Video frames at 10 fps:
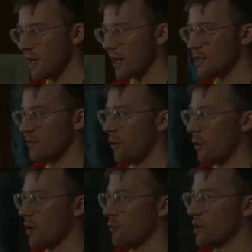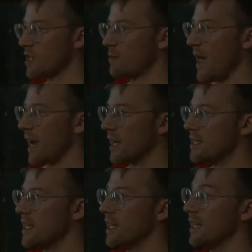It's for
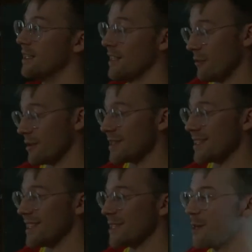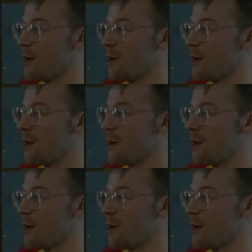respecting differences,